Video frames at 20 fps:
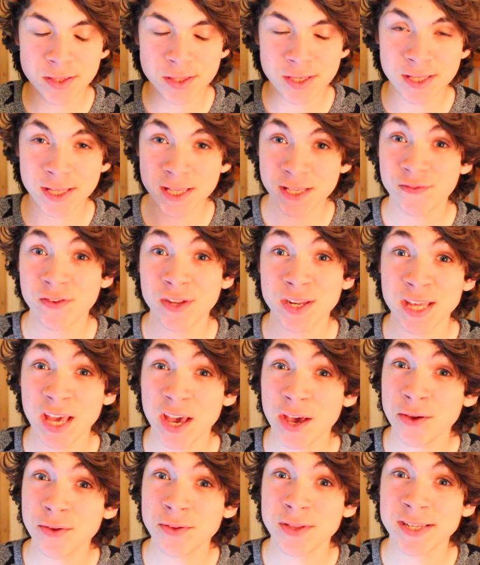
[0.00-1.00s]
to this
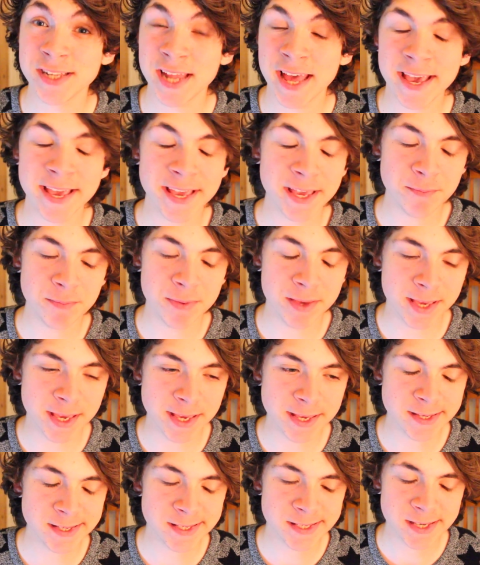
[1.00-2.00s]
video today
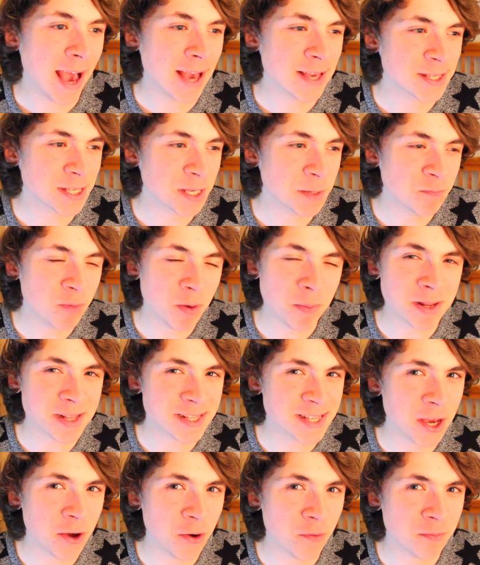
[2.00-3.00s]
because as you can probably
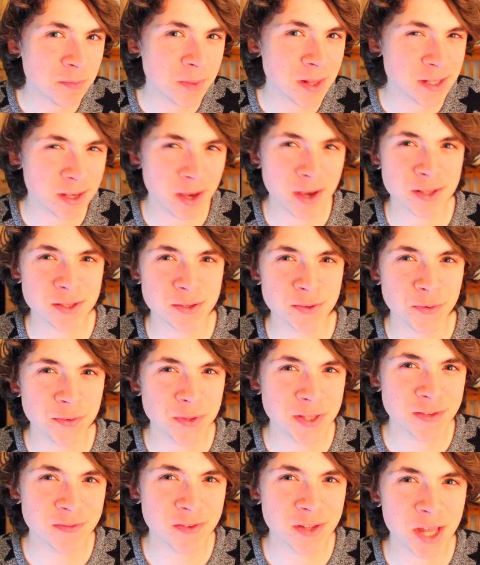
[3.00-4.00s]
tell from the title
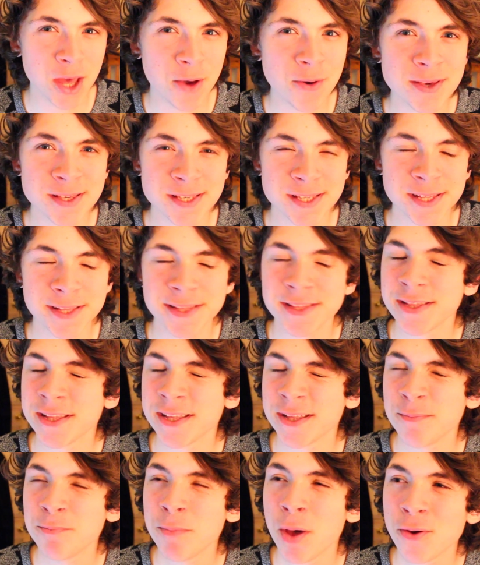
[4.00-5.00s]
this video isn't
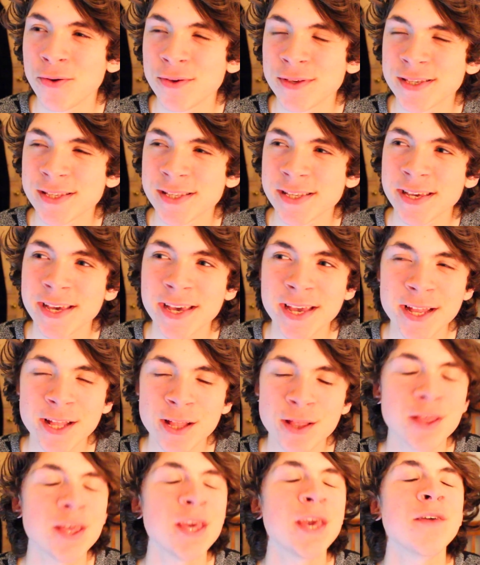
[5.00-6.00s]
the most
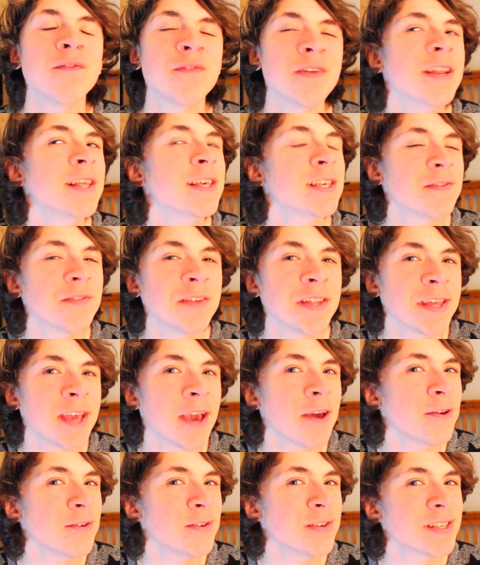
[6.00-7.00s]
cheerfulest
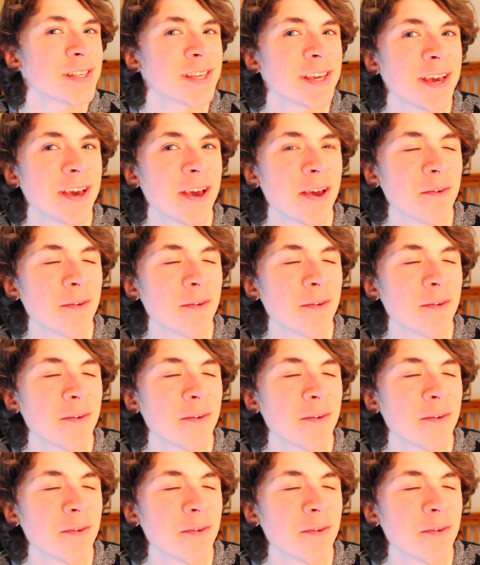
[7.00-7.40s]
videos